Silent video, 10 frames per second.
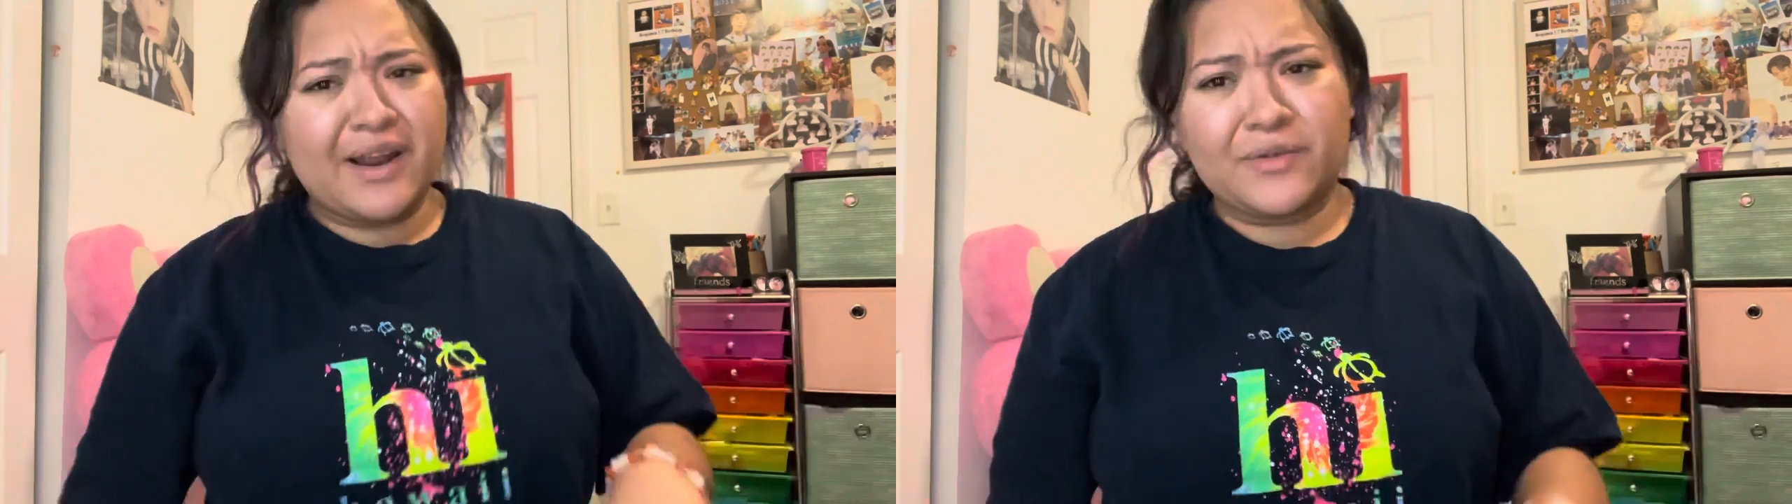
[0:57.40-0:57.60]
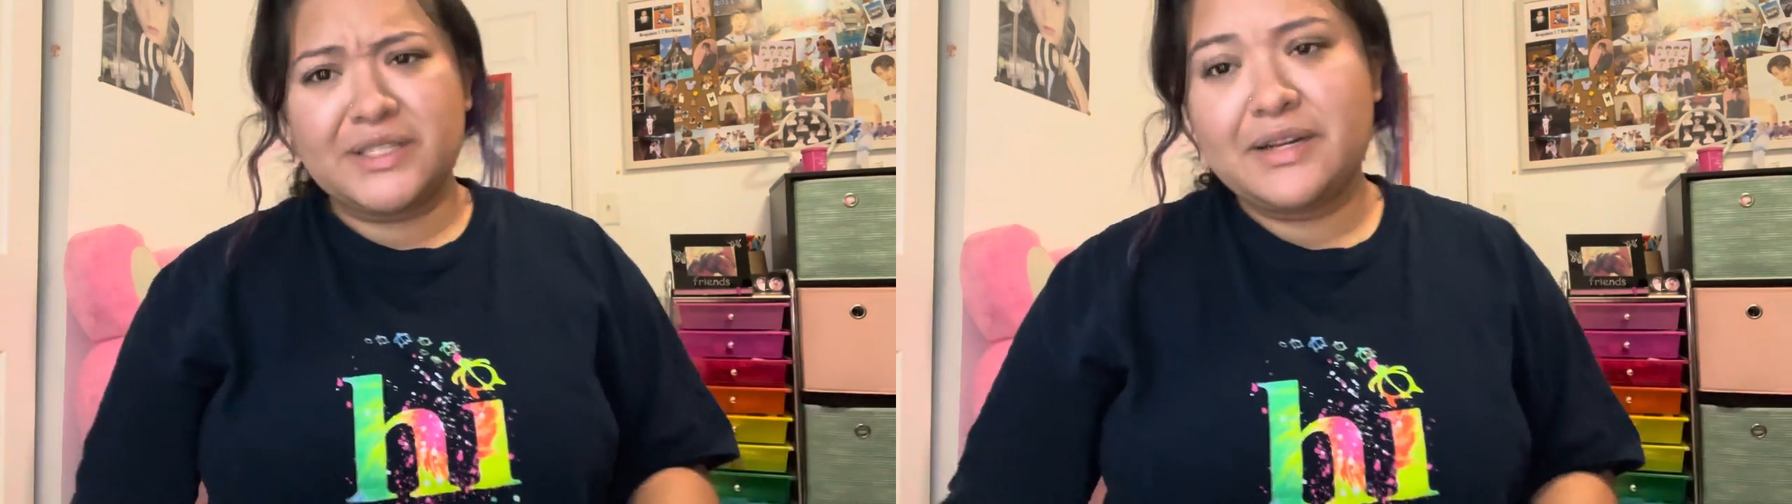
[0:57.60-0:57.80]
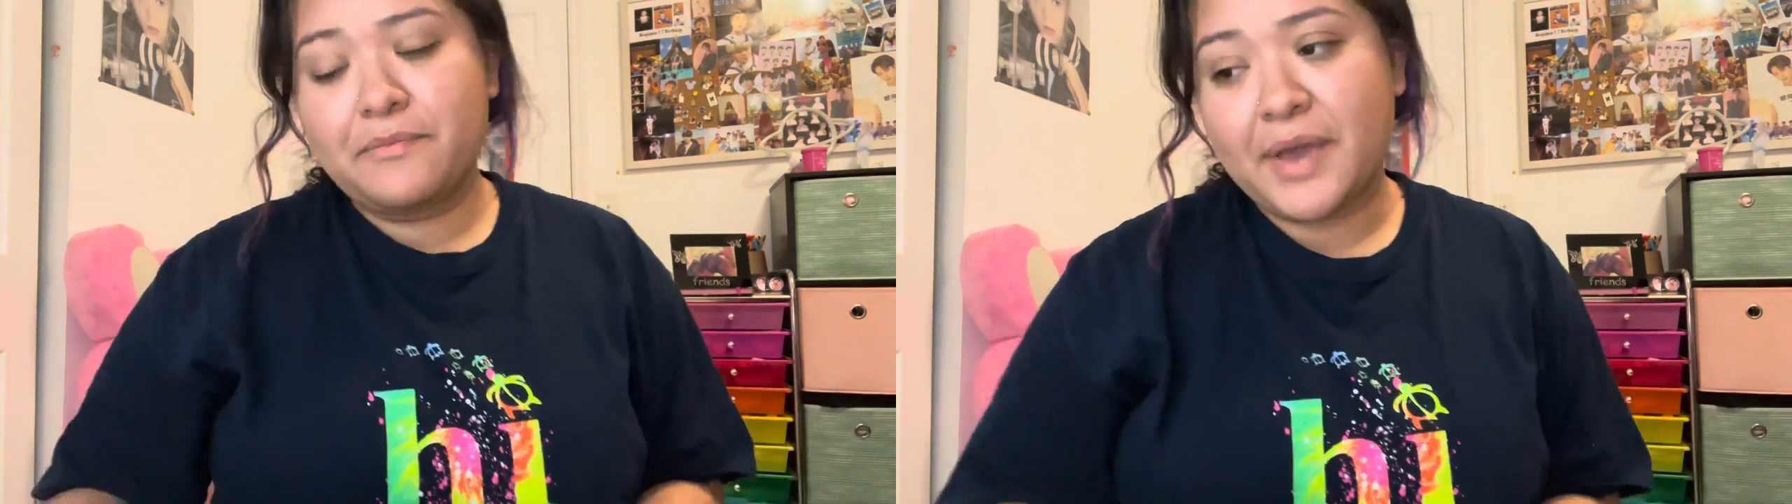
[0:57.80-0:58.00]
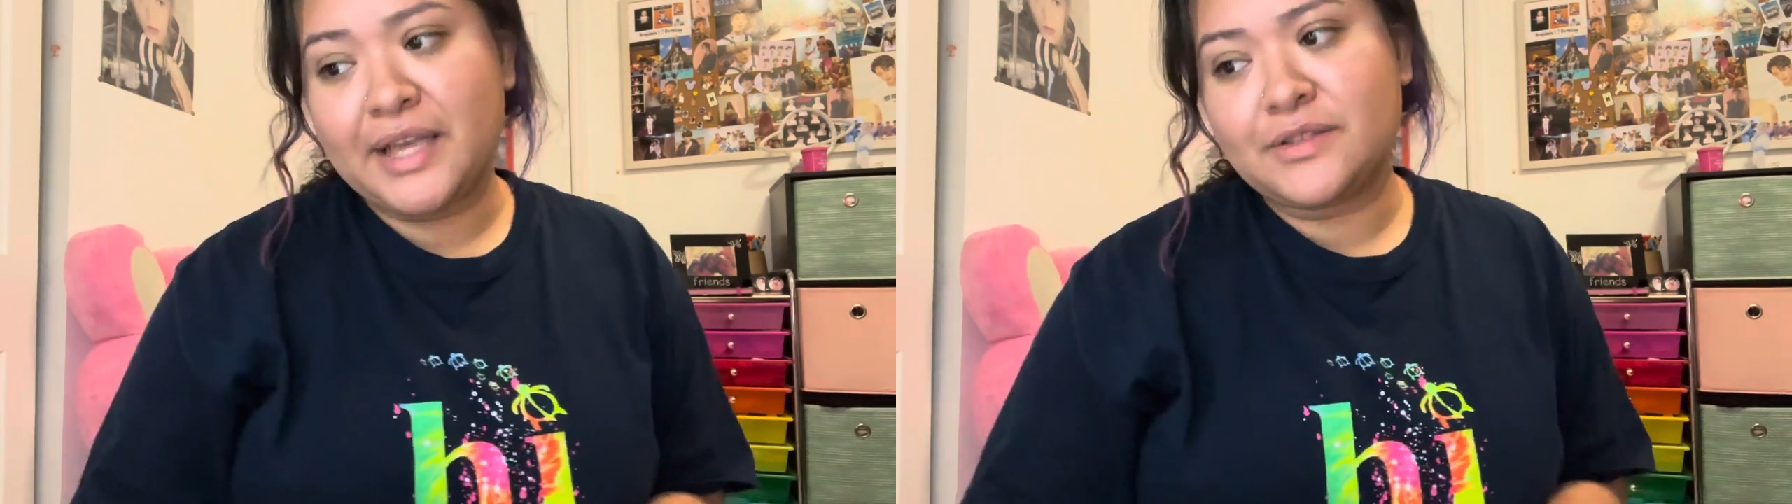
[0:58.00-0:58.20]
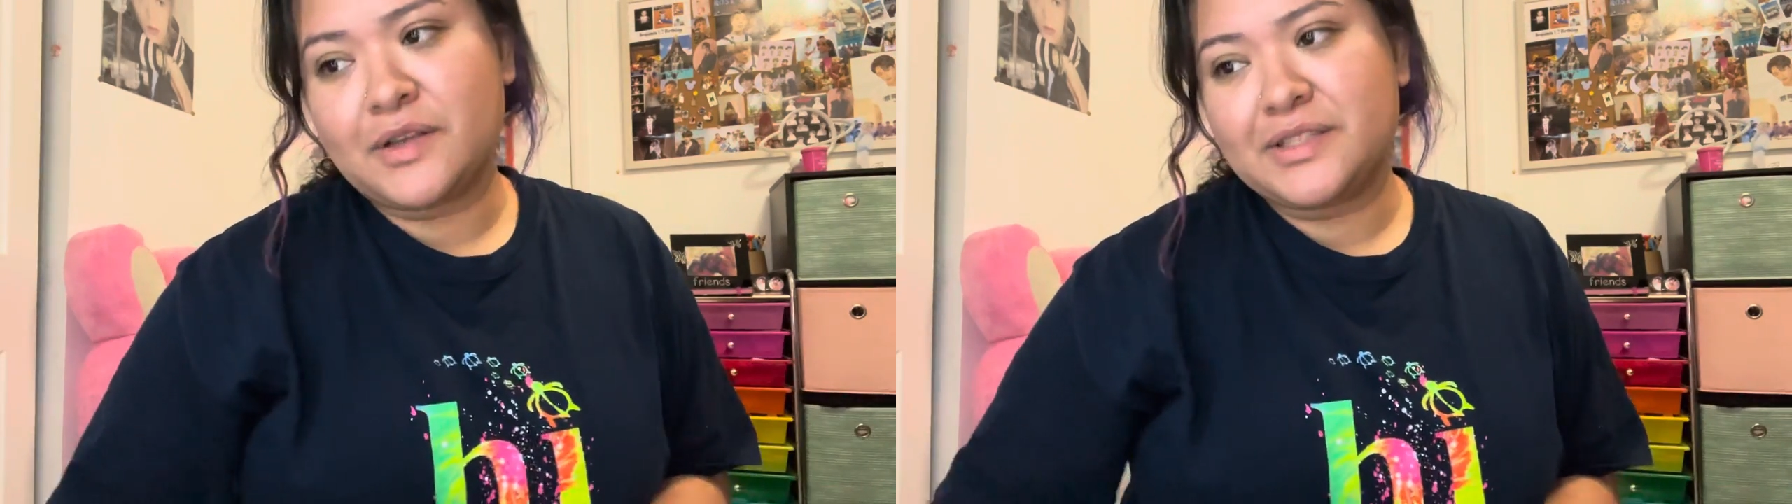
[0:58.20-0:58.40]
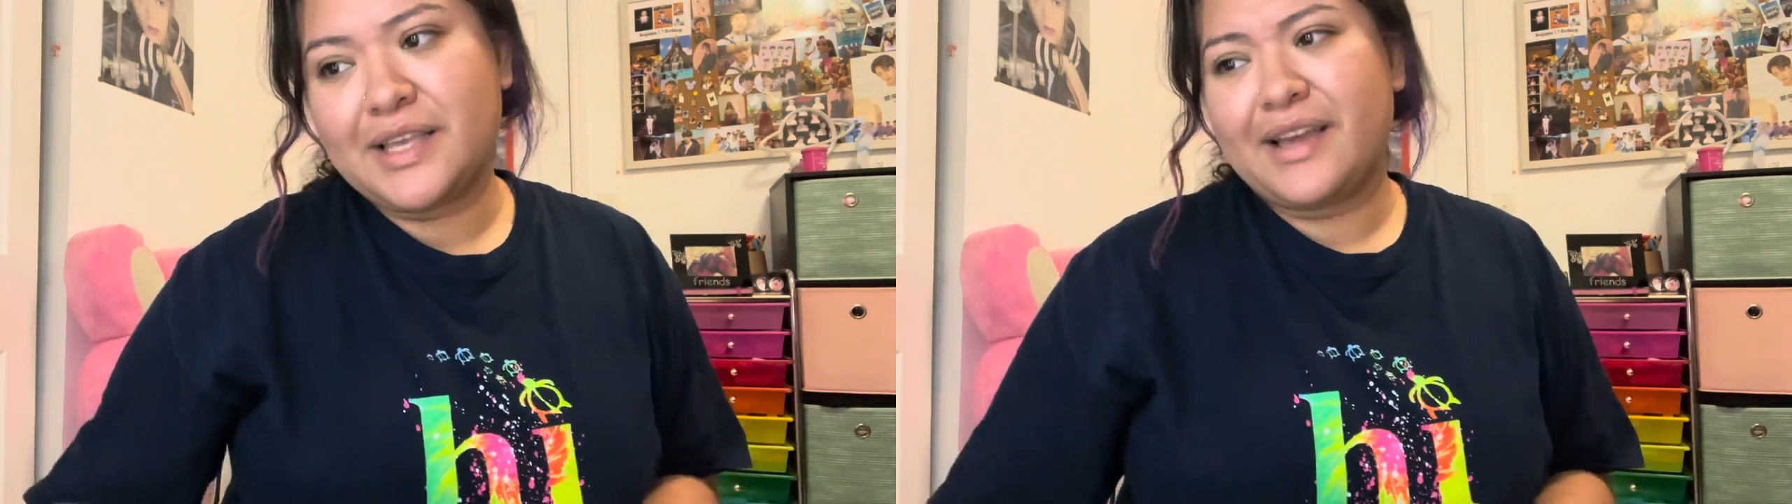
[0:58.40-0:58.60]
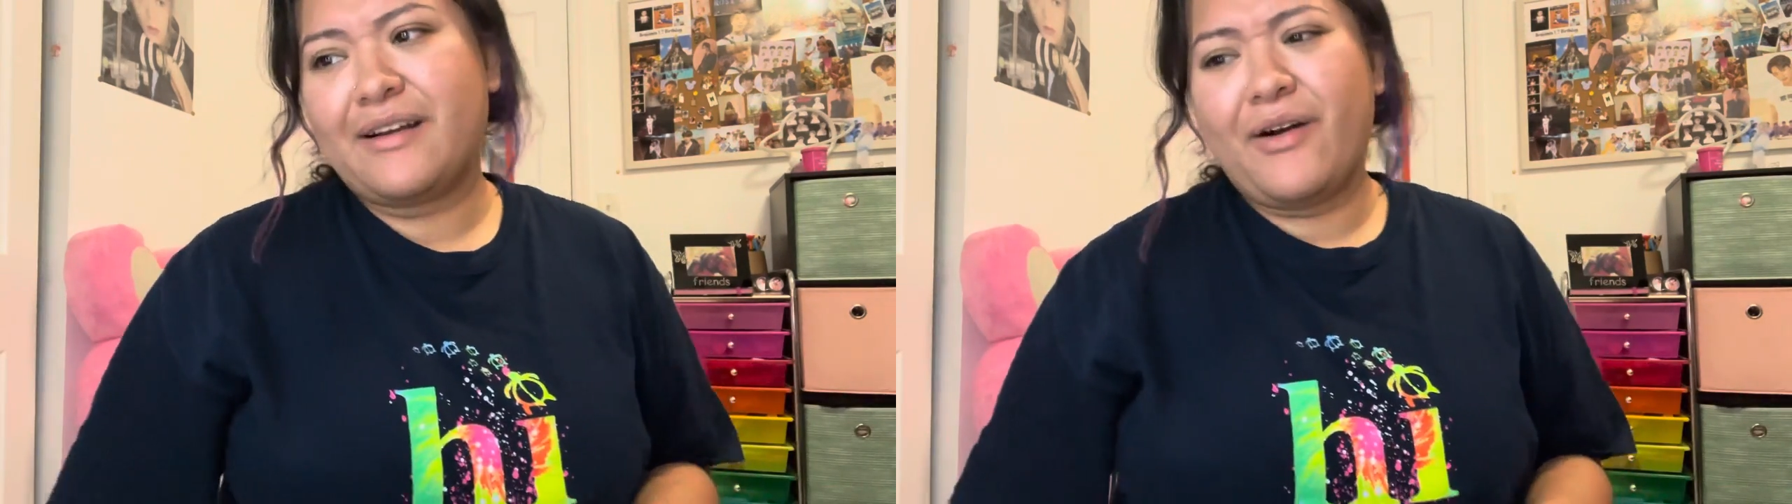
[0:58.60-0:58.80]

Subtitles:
I wasn't in pain, so I was like,